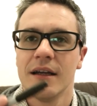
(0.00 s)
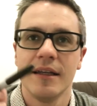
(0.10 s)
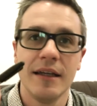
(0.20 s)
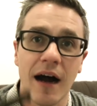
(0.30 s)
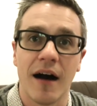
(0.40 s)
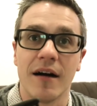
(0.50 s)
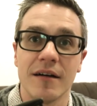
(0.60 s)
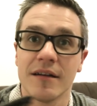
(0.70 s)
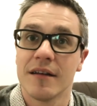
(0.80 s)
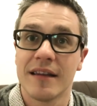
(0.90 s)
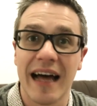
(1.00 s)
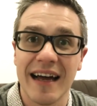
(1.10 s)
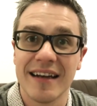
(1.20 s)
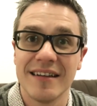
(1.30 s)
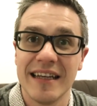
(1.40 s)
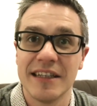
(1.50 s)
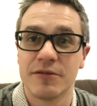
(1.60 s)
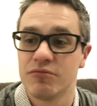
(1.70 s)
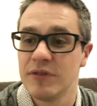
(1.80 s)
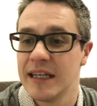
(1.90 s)
yeah, that is
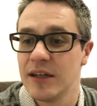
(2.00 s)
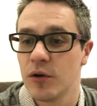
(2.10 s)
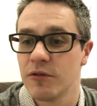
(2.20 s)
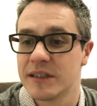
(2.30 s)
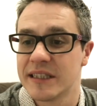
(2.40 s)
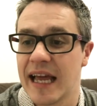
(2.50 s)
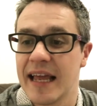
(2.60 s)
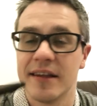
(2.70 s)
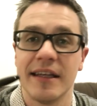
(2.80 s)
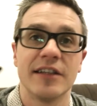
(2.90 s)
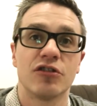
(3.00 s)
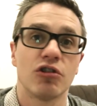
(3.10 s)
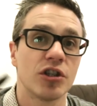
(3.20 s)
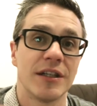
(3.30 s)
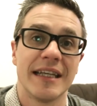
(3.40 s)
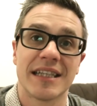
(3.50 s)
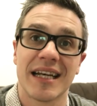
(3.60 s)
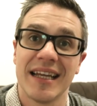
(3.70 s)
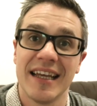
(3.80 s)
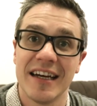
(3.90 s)
really all I'd say. The instruction is
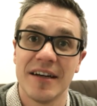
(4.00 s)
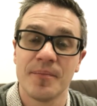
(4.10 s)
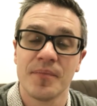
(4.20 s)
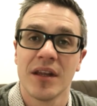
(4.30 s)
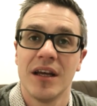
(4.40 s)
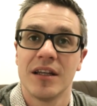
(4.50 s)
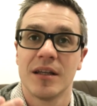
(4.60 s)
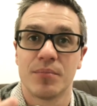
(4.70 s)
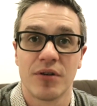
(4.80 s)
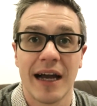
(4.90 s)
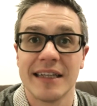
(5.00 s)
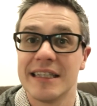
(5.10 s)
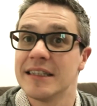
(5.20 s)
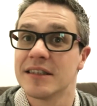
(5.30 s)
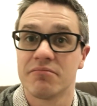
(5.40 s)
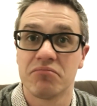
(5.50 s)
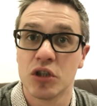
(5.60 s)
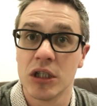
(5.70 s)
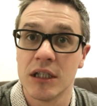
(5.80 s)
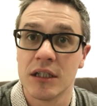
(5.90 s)
clear, the price is
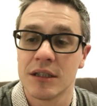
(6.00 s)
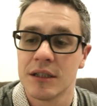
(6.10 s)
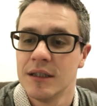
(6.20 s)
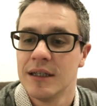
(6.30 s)
good,